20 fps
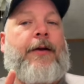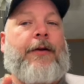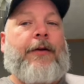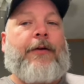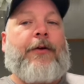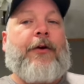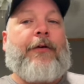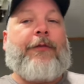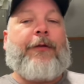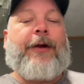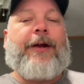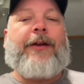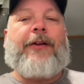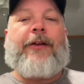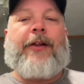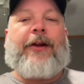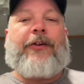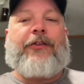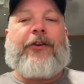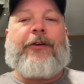Don't forget to
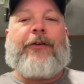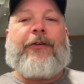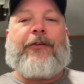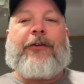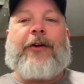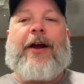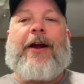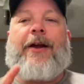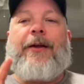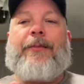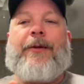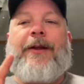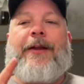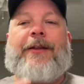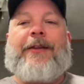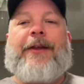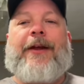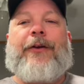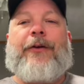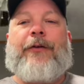like, share, and subscribe.
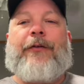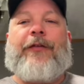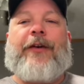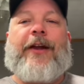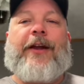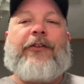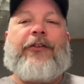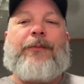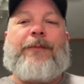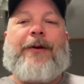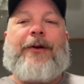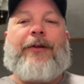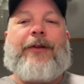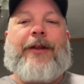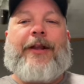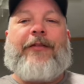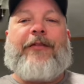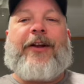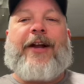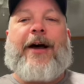Hit that notification bell.
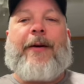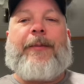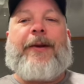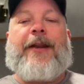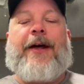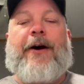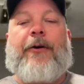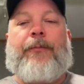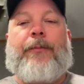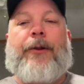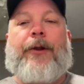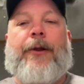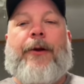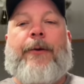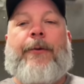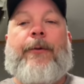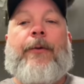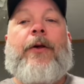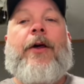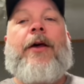Leave a comment down
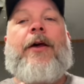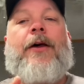below.